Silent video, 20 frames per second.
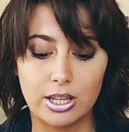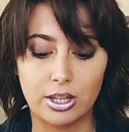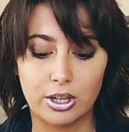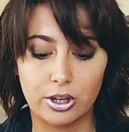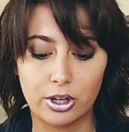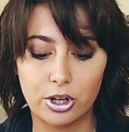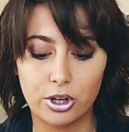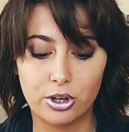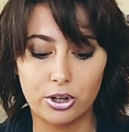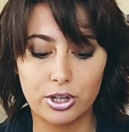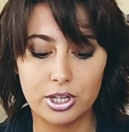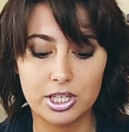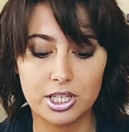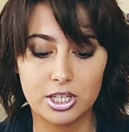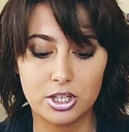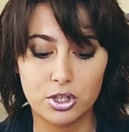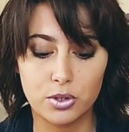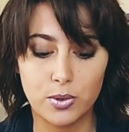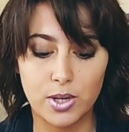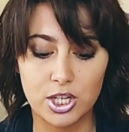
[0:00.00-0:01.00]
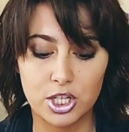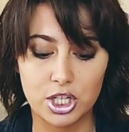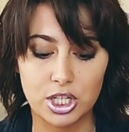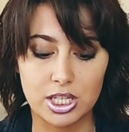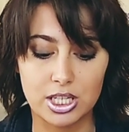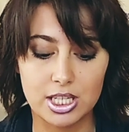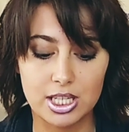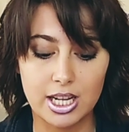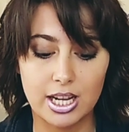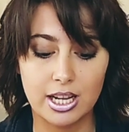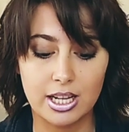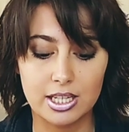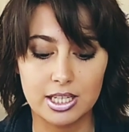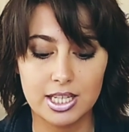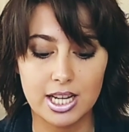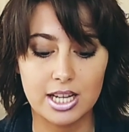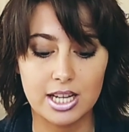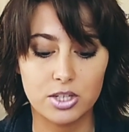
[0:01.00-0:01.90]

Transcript: and their current situations and,